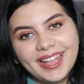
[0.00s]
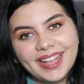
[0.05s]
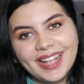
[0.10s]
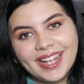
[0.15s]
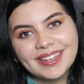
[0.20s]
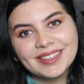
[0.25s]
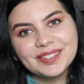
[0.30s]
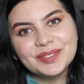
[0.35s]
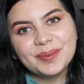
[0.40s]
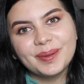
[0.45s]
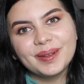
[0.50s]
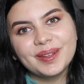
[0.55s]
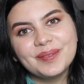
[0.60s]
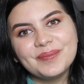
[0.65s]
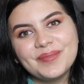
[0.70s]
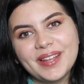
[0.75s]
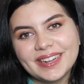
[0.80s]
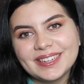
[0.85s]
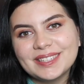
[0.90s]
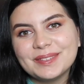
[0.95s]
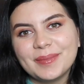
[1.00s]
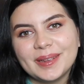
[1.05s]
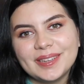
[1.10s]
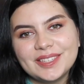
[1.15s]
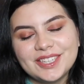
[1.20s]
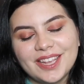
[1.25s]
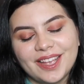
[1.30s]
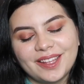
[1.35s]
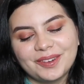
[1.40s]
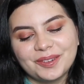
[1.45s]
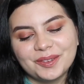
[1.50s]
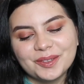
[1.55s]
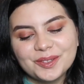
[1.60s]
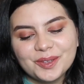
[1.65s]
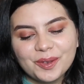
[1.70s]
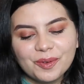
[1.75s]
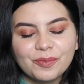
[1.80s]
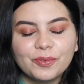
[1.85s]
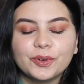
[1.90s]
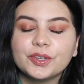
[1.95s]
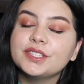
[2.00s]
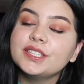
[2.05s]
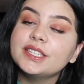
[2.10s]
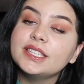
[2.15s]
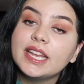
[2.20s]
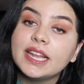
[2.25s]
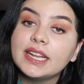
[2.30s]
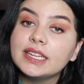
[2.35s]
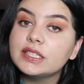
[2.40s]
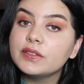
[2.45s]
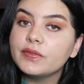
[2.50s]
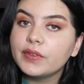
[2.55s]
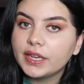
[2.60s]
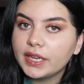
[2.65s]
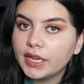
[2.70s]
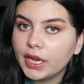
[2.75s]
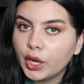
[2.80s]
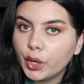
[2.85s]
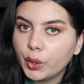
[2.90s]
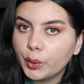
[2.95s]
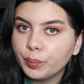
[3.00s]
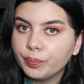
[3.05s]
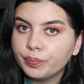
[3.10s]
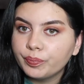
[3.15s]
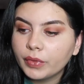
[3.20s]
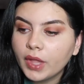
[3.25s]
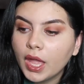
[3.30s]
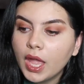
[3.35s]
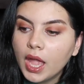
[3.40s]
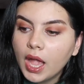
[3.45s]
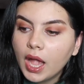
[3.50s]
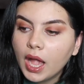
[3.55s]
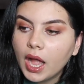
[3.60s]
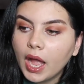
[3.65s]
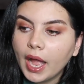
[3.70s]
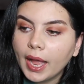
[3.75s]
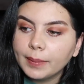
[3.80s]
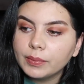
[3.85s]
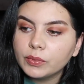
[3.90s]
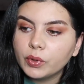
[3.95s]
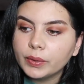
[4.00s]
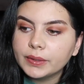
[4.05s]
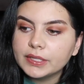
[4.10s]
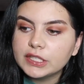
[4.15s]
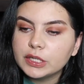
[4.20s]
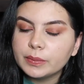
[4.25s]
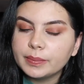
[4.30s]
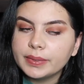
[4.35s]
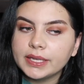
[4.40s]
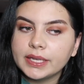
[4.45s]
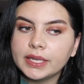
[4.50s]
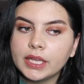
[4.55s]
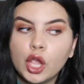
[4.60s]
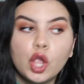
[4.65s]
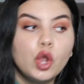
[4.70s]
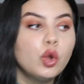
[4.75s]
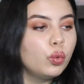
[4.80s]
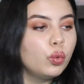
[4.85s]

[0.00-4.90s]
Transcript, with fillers: Hey guys, welcome back to my channel. So for today's video, I'm going to be